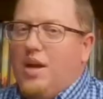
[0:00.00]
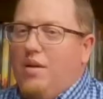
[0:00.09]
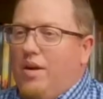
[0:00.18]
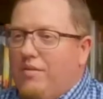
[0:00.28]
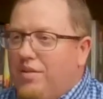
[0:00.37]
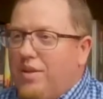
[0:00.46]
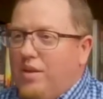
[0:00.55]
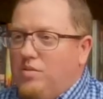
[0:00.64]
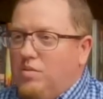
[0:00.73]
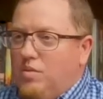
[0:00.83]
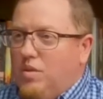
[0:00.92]
how everything
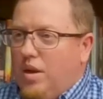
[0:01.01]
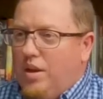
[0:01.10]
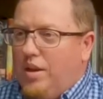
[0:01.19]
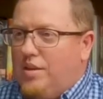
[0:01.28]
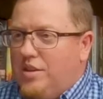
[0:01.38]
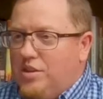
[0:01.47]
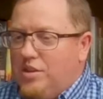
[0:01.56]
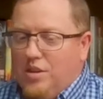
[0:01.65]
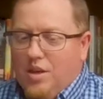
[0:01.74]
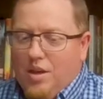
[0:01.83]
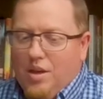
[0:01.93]
is. Any
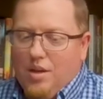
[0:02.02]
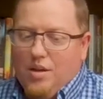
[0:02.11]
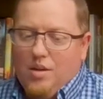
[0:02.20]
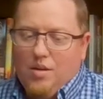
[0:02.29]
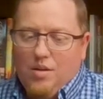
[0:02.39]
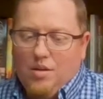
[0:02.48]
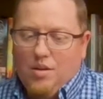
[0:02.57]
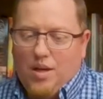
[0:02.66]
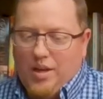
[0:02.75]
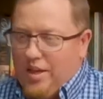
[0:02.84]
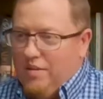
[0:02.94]
addiction,
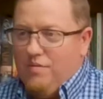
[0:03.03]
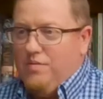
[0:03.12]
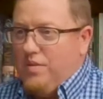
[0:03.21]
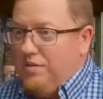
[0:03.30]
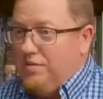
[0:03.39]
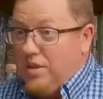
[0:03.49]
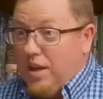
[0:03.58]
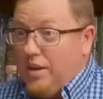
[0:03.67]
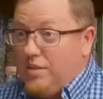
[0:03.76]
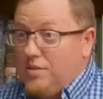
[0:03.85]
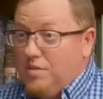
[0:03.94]
God gave
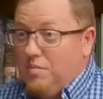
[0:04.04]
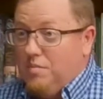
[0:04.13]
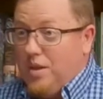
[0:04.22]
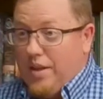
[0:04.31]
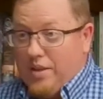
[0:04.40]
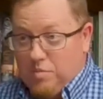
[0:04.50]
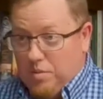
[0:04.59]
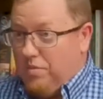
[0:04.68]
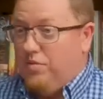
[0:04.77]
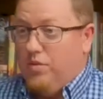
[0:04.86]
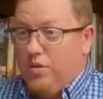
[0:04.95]
sex, and that's been
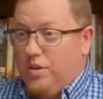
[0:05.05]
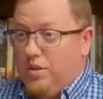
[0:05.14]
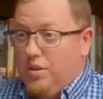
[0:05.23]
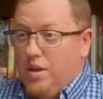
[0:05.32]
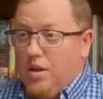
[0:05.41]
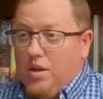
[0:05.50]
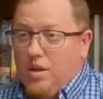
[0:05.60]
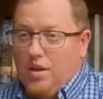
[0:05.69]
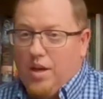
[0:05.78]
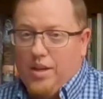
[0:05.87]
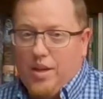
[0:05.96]
perverted.
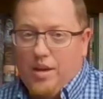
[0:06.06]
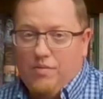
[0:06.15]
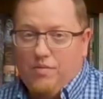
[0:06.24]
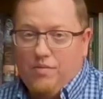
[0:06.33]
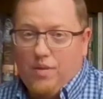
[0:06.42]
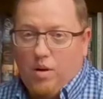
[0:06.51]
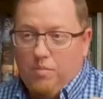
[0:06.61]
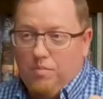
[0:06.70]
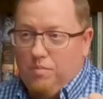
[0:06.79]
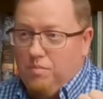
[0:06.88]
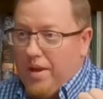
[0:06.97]
God helped
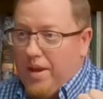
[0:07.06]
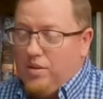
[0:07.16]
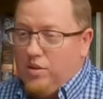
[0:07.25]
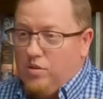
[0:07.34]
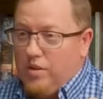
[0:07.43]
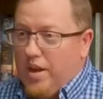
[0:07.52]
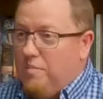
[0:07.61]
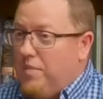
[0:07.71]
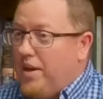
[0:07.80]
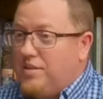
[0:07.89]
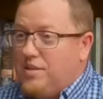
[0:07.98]
man to create
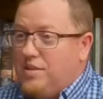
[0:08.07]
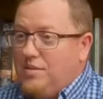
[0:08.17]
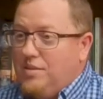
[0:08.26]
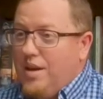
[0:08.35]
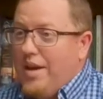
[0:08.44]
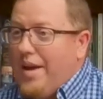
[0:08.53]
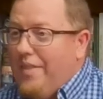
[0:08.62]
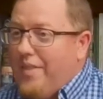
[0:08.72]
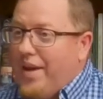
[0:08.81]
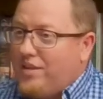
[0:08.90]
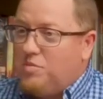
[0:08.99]
medicine,
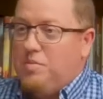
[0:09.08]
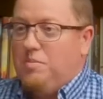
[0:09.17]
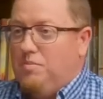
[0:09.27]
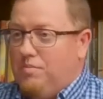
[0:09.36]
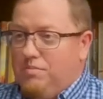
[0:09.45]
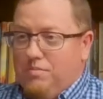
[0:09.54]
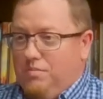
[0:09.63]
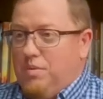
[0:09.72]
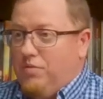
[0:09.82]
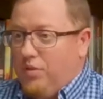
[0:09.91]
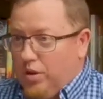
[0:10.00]
and that's been
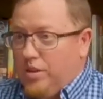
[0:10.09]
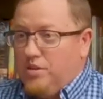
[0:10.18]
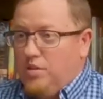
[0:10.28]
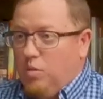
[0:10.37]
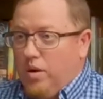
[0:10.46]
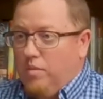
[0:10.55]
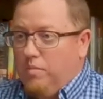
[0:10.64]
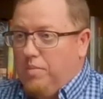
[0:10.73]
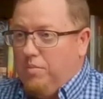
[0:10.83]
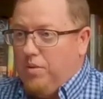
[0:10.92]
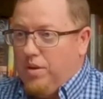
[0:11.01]
perverted to where
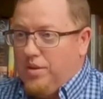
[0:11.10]
people are